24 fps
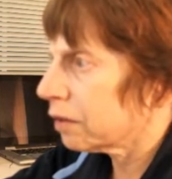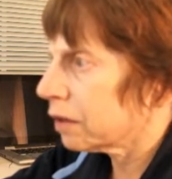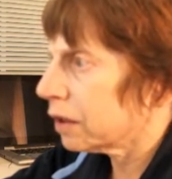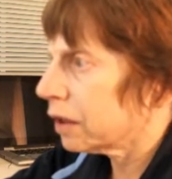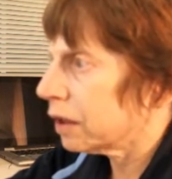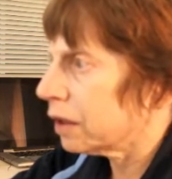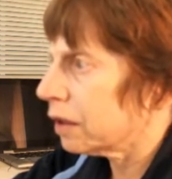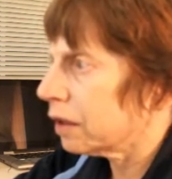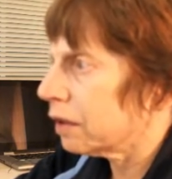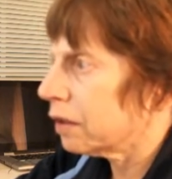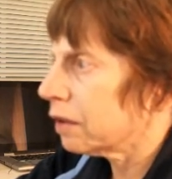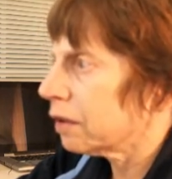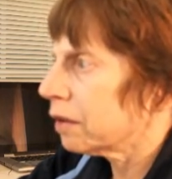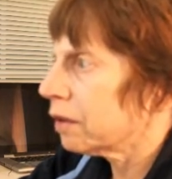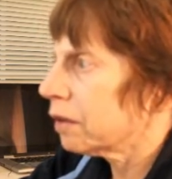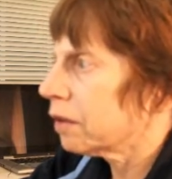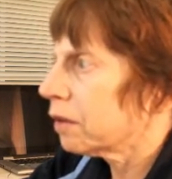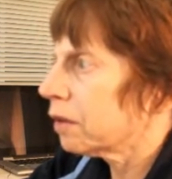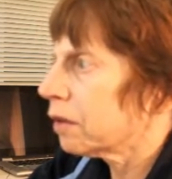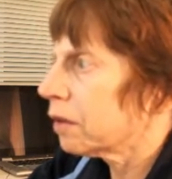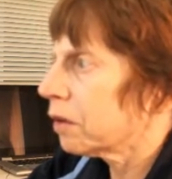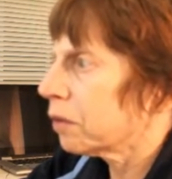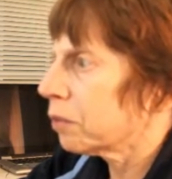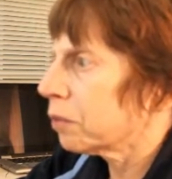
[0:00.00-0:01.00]
It
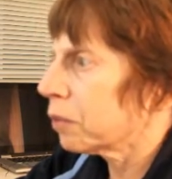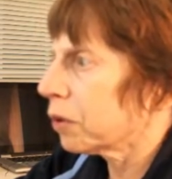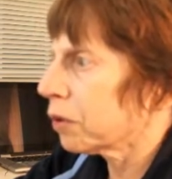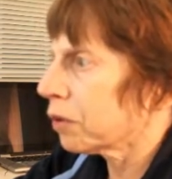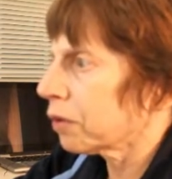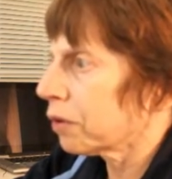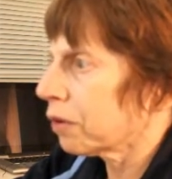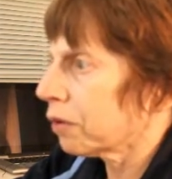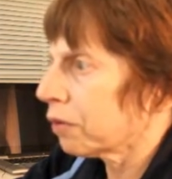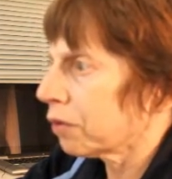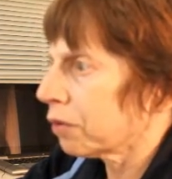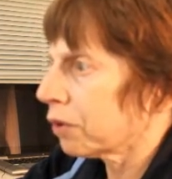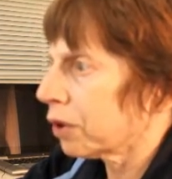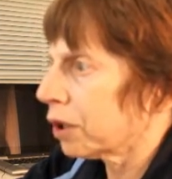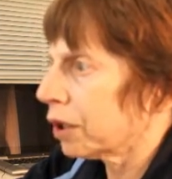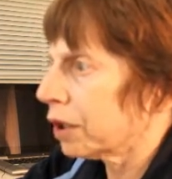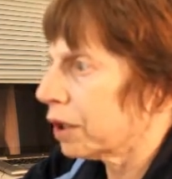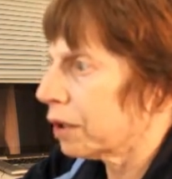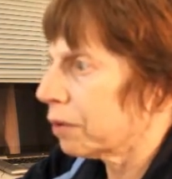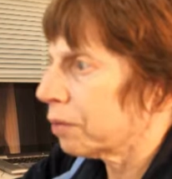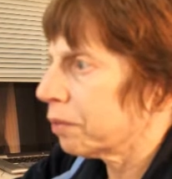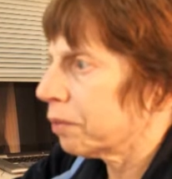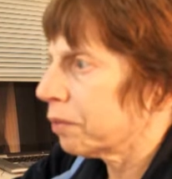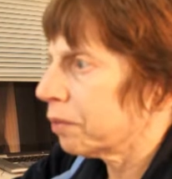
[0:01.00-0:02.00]
pulls the
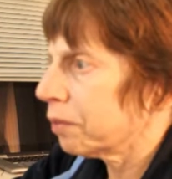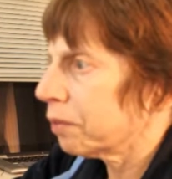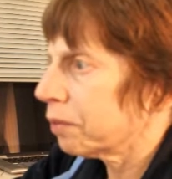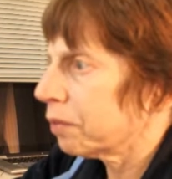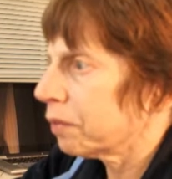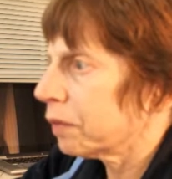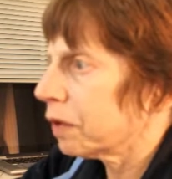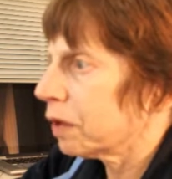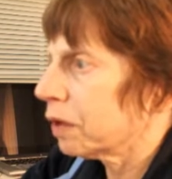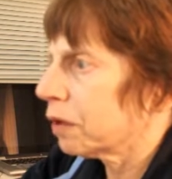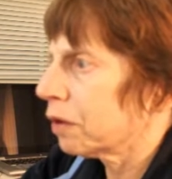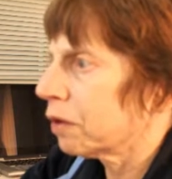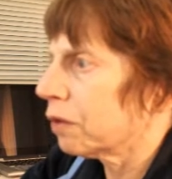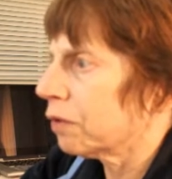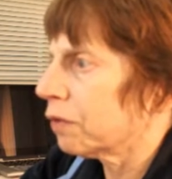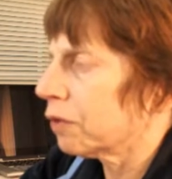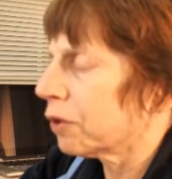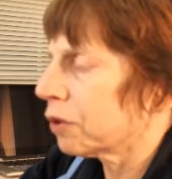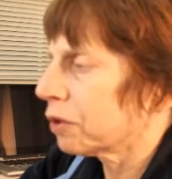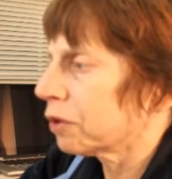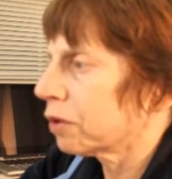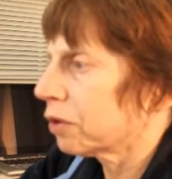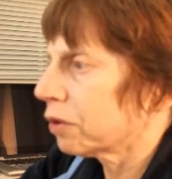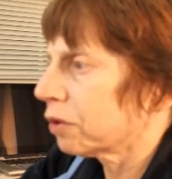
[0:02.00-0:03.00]
frame,
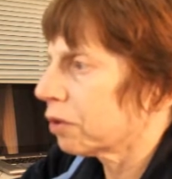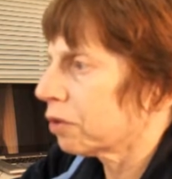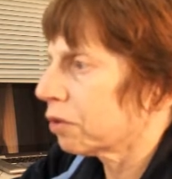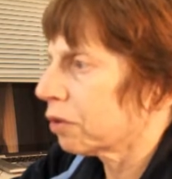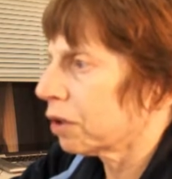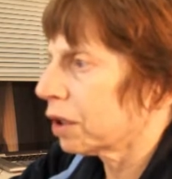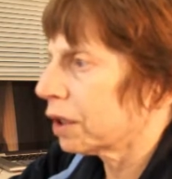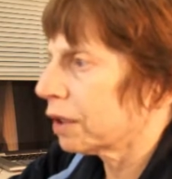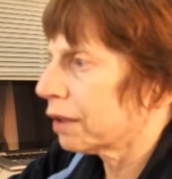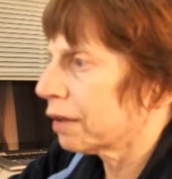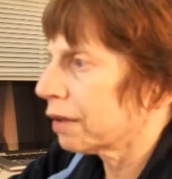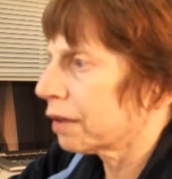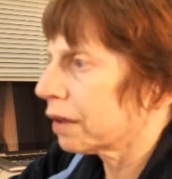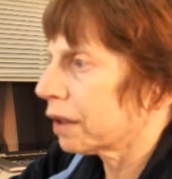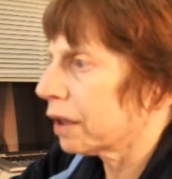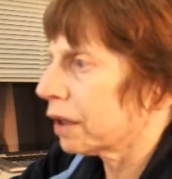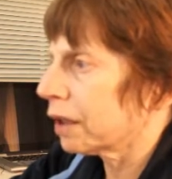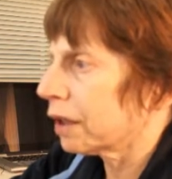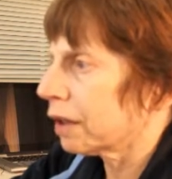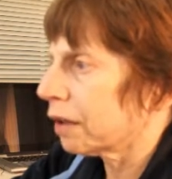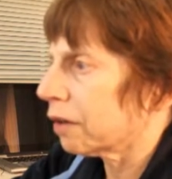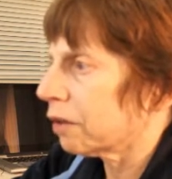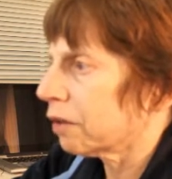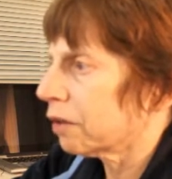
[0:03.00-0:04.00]
converts it to
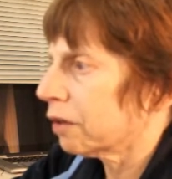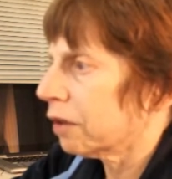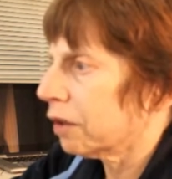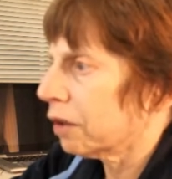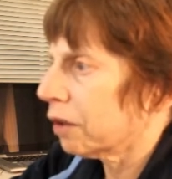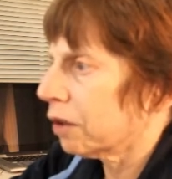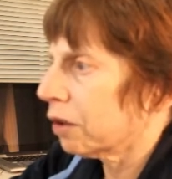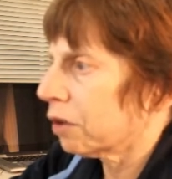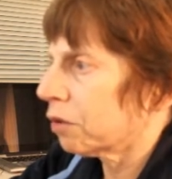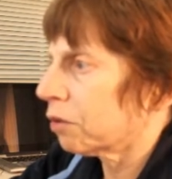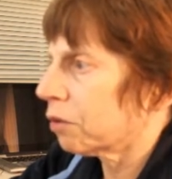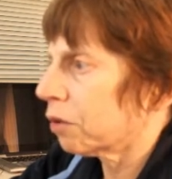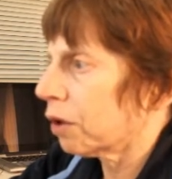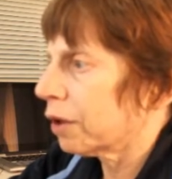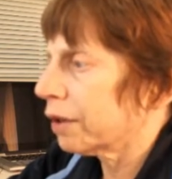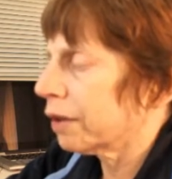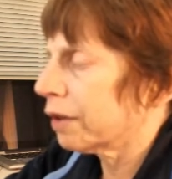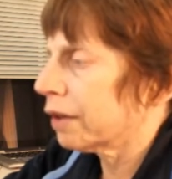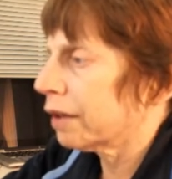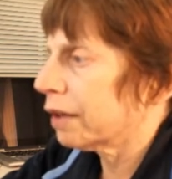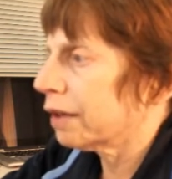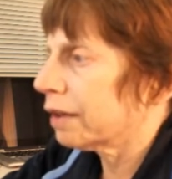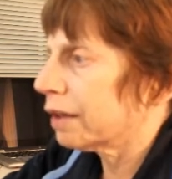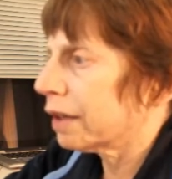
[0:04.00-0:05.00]
grayscale, runs
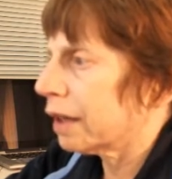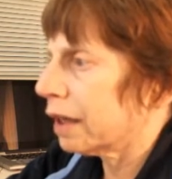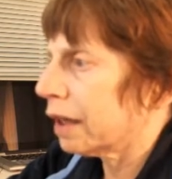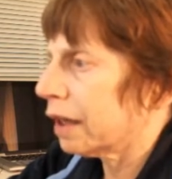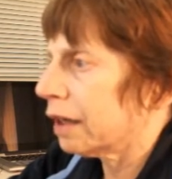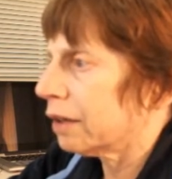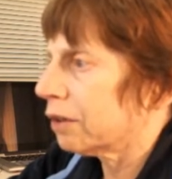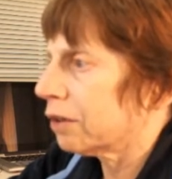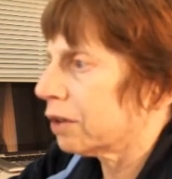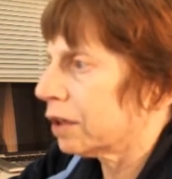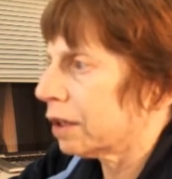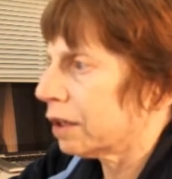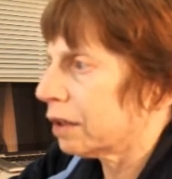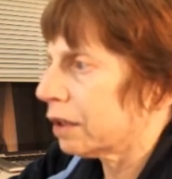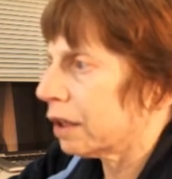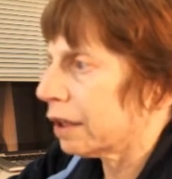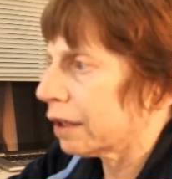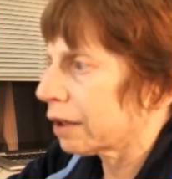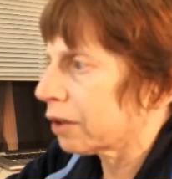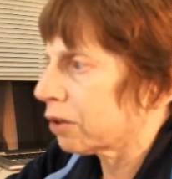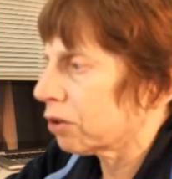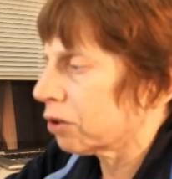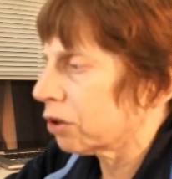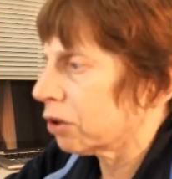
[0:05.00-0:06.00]
this edge
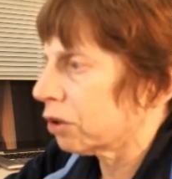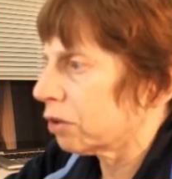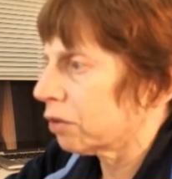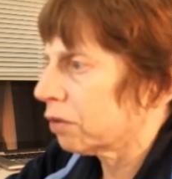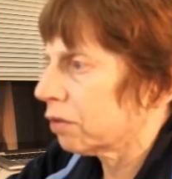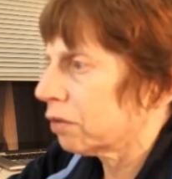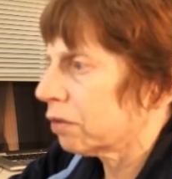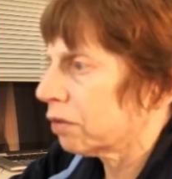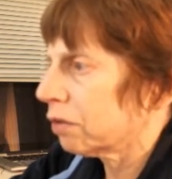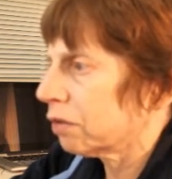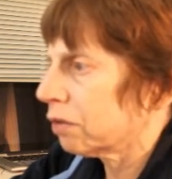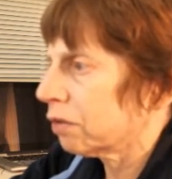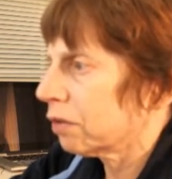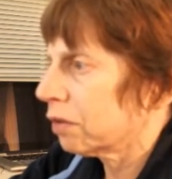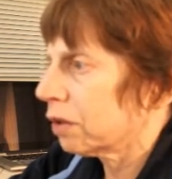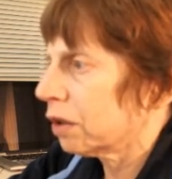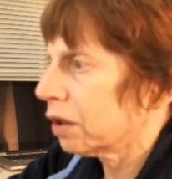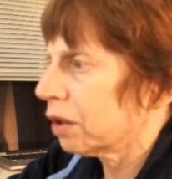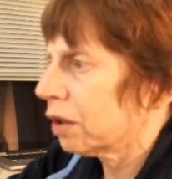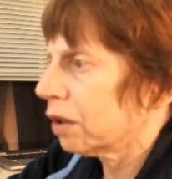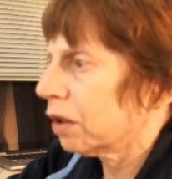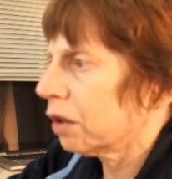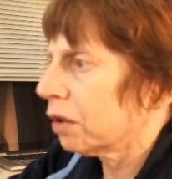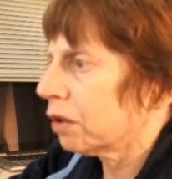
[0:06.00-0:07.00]
detection,
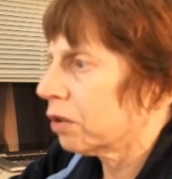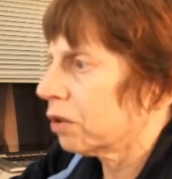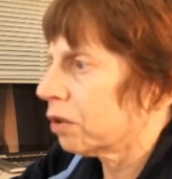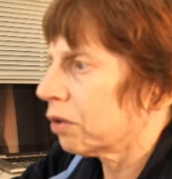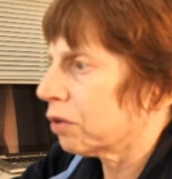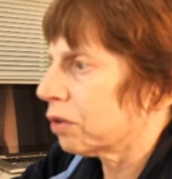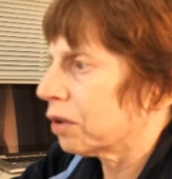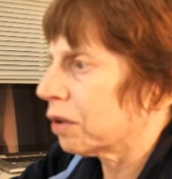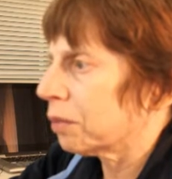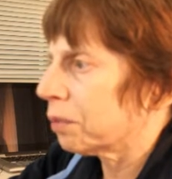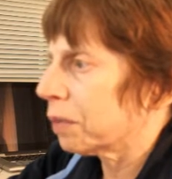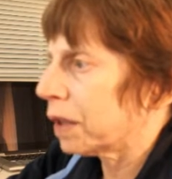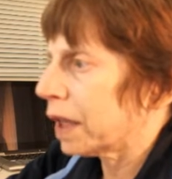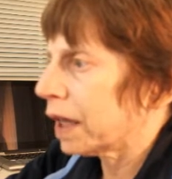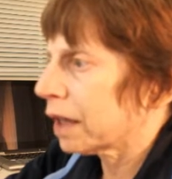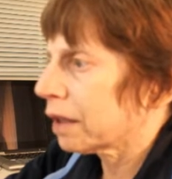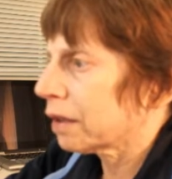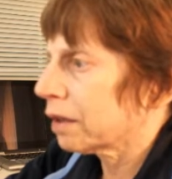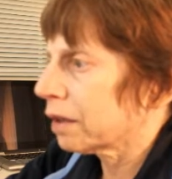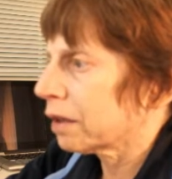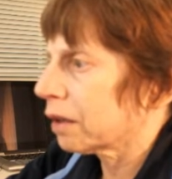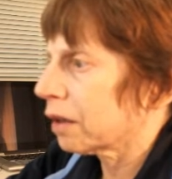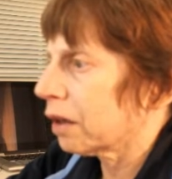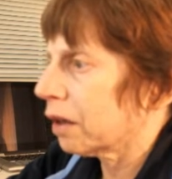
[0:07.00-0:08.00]
turns it back
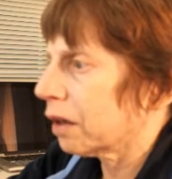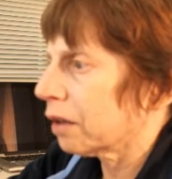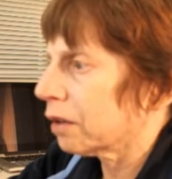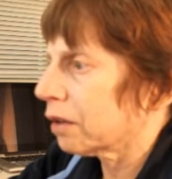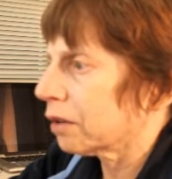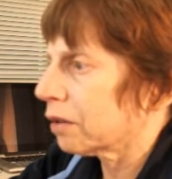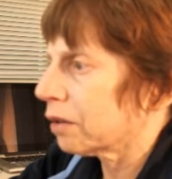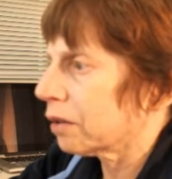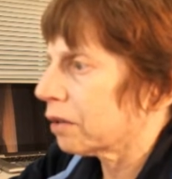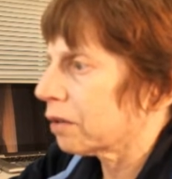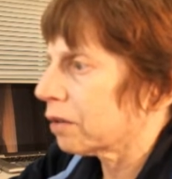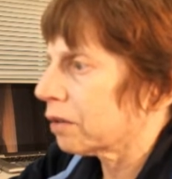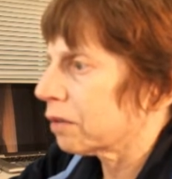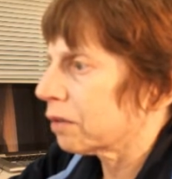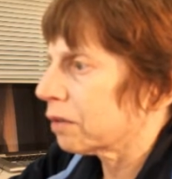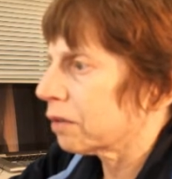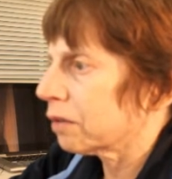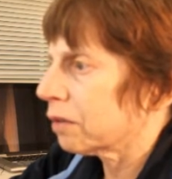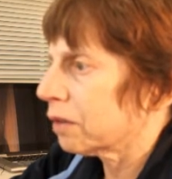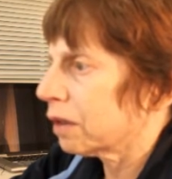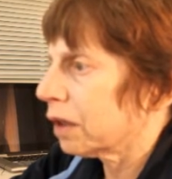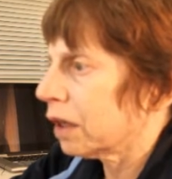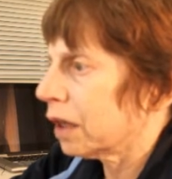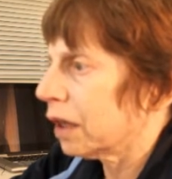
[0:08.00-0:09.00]
to color,
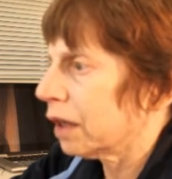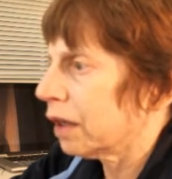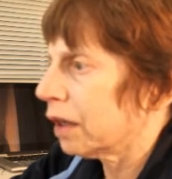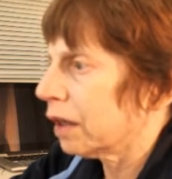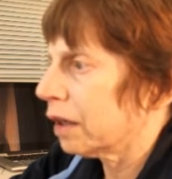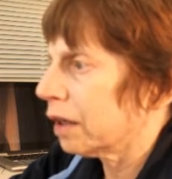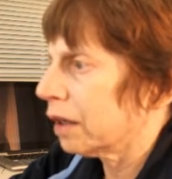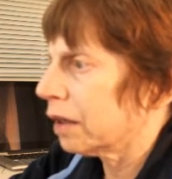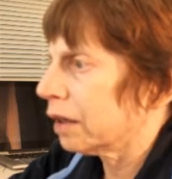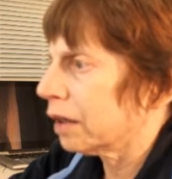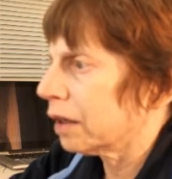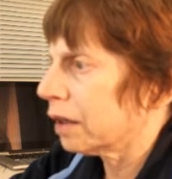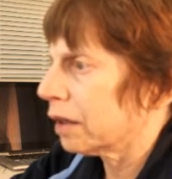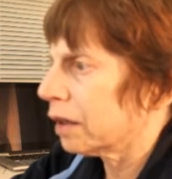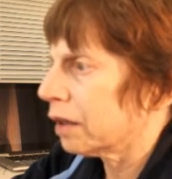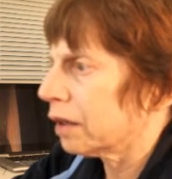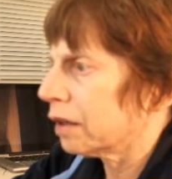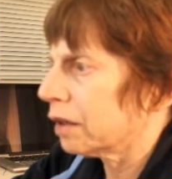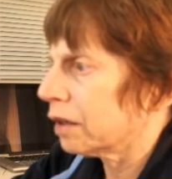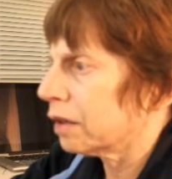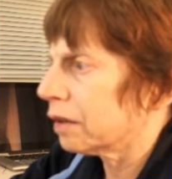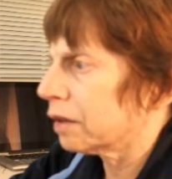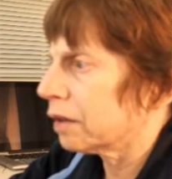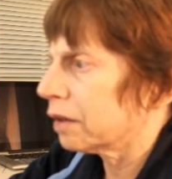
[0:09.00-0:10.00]

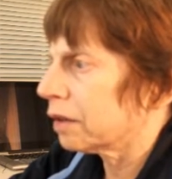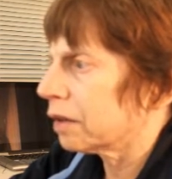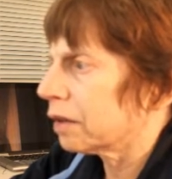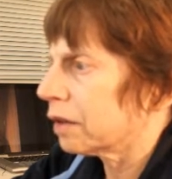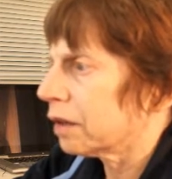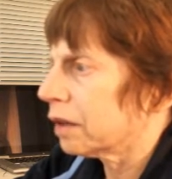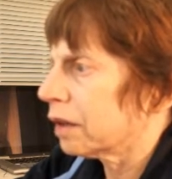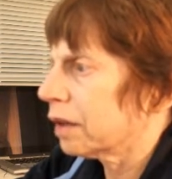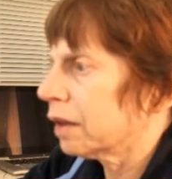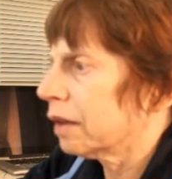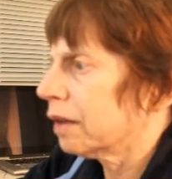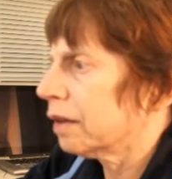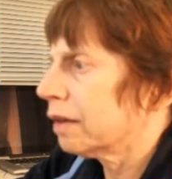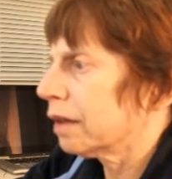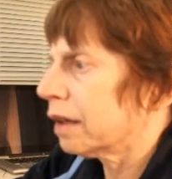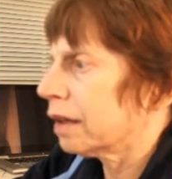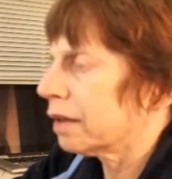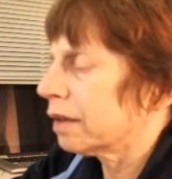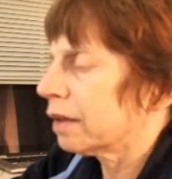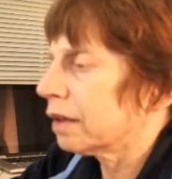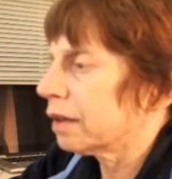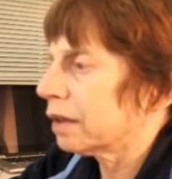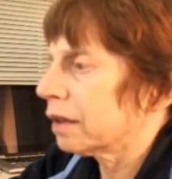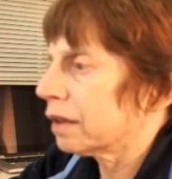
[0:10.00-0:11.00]
and
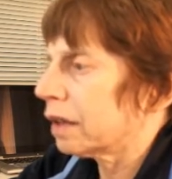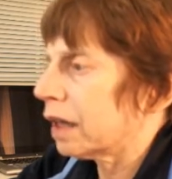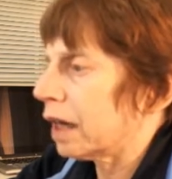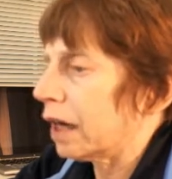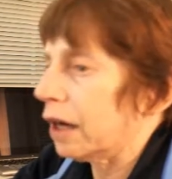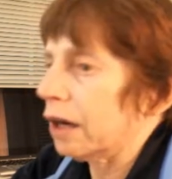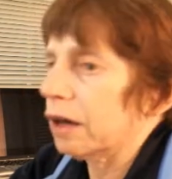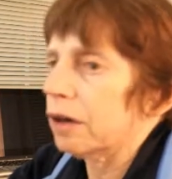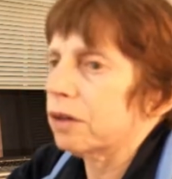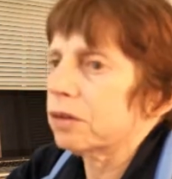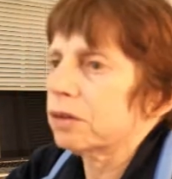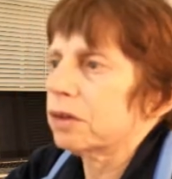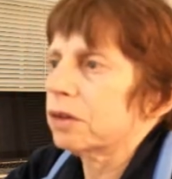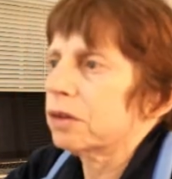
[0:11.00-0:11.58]
sends it out.